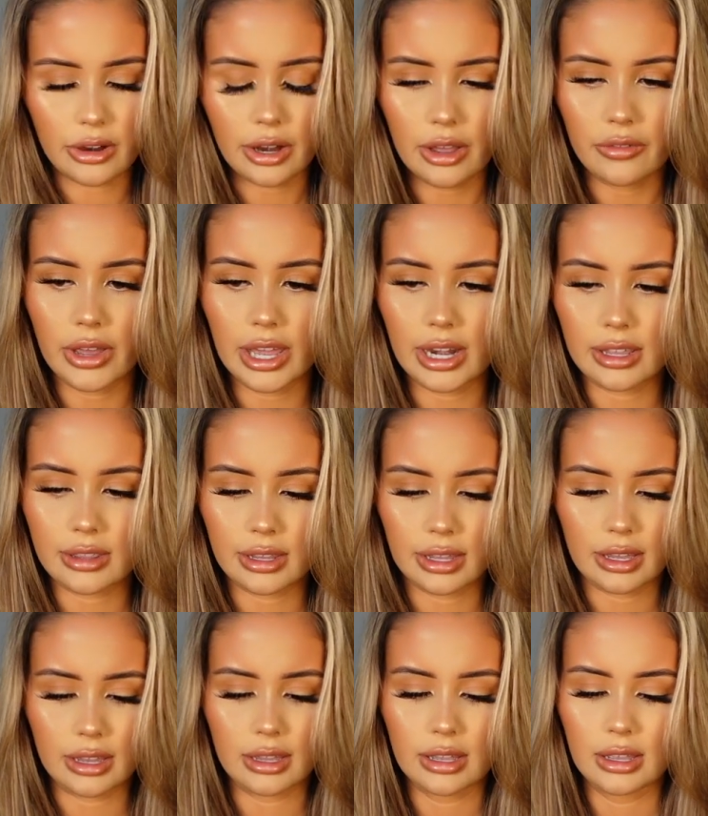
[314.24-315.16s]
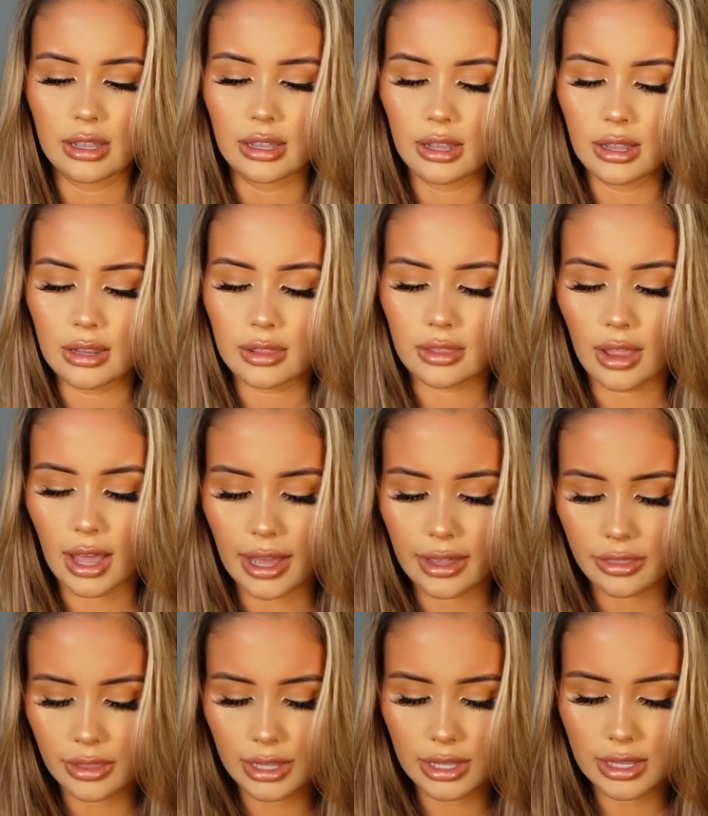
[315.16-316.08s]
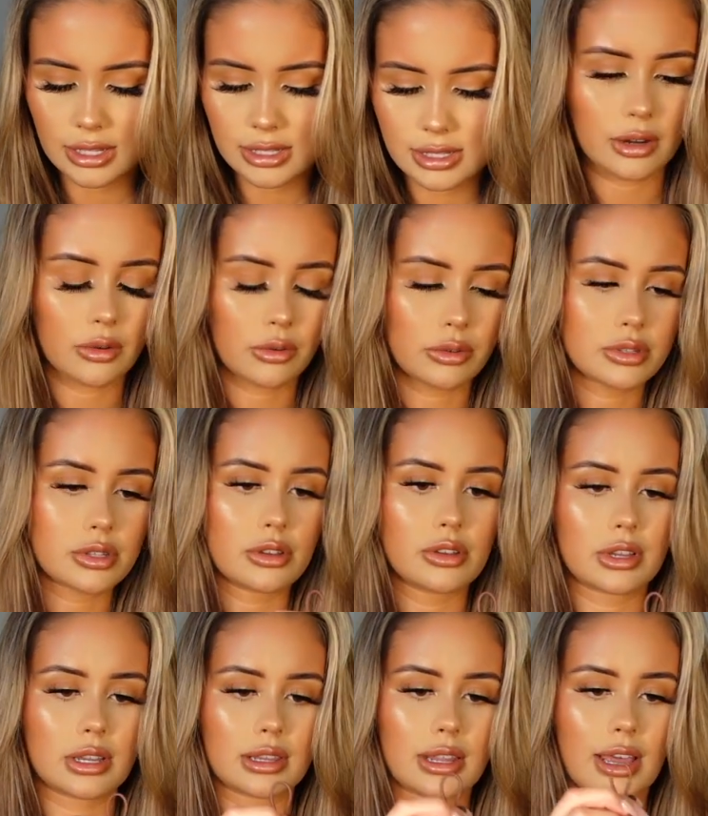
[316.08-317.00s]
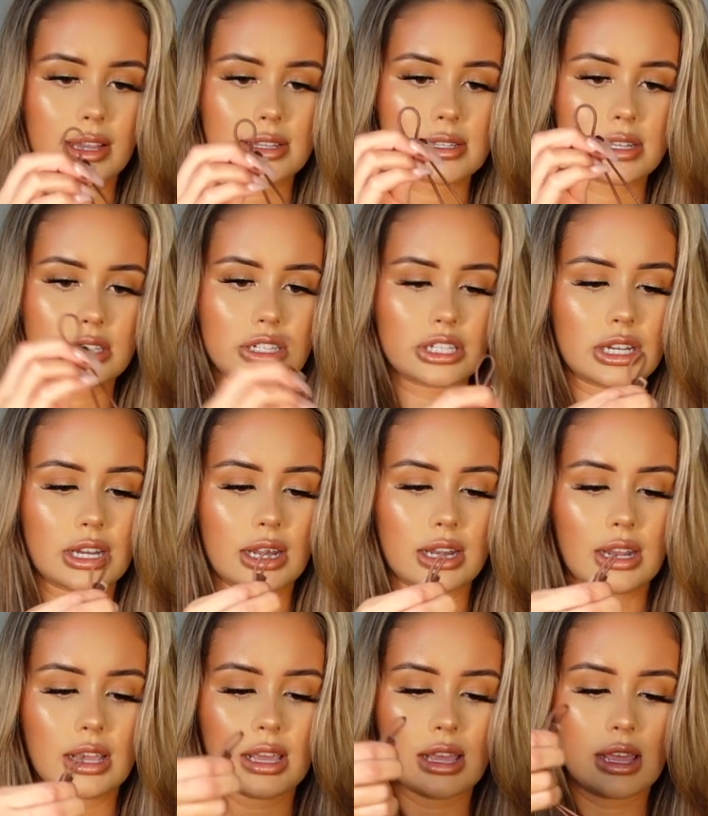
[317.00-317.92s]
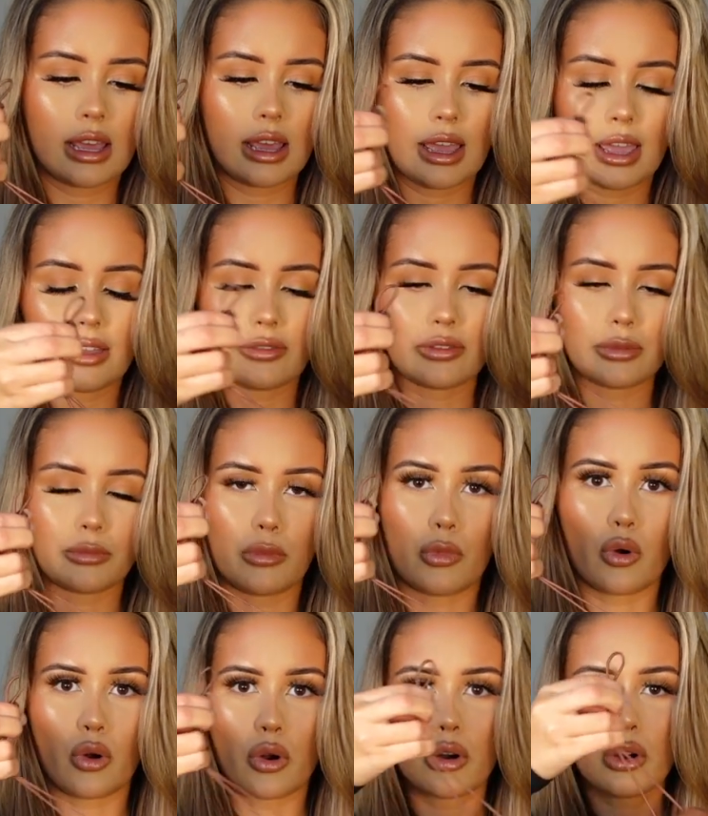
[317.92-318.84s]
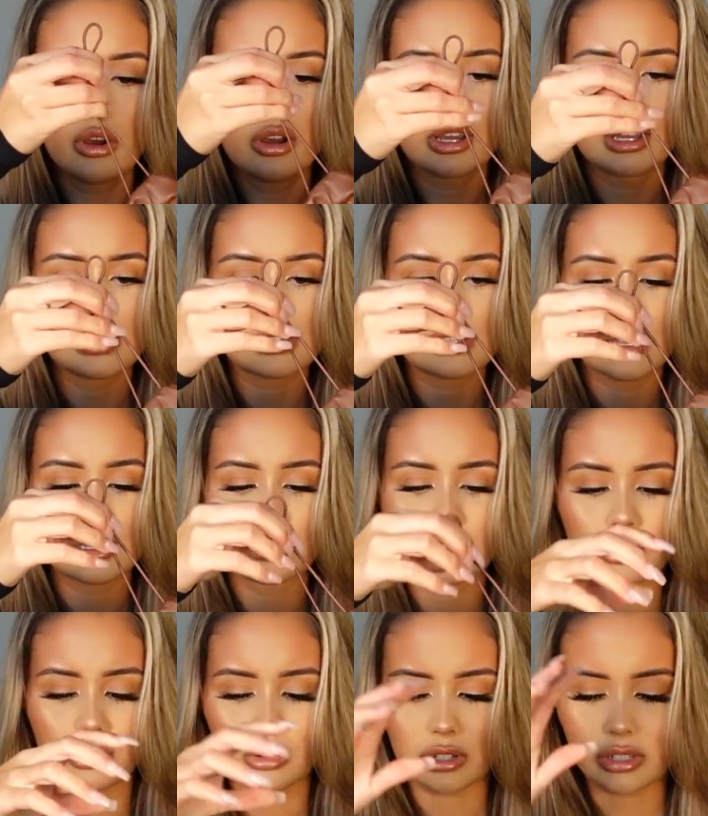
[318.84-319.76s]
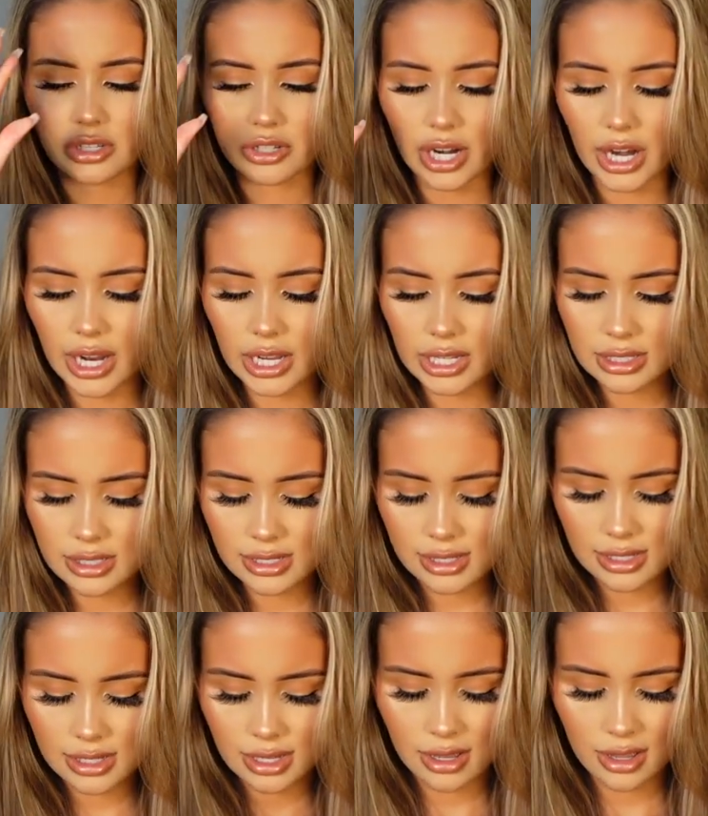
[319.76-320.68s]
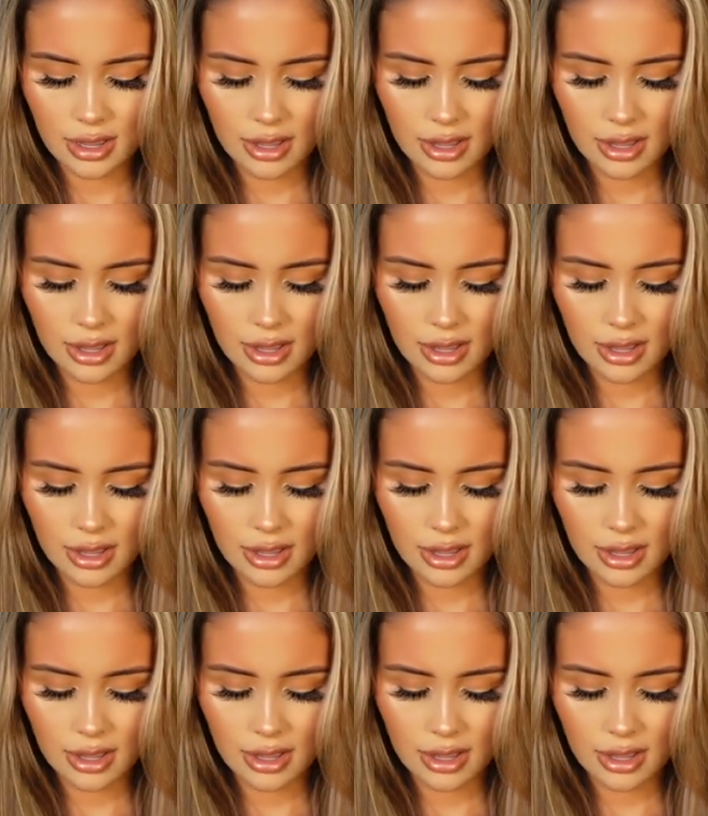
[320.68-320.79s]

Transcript: I don't have anything like this. And also you can like cinch it in even more because there's drawstrings.